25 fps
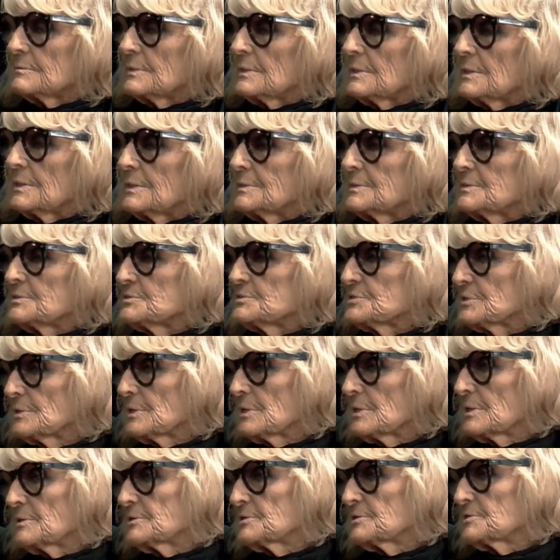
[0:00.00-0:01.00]
and there's
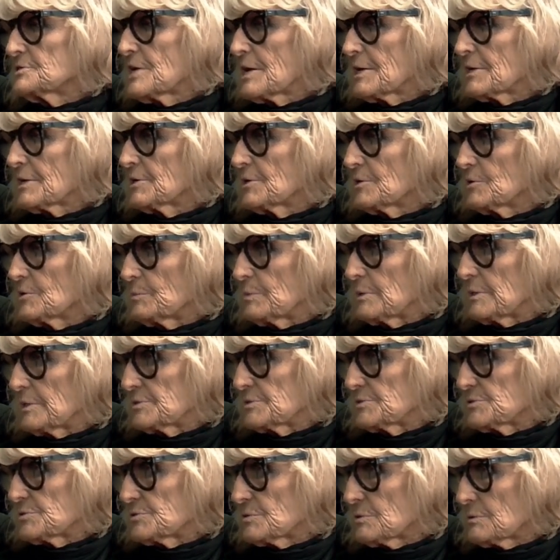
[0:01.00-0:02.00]
another taco
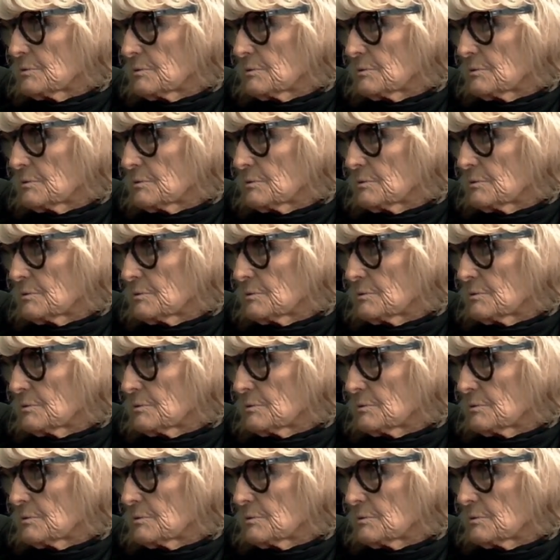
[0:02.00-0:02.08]
place.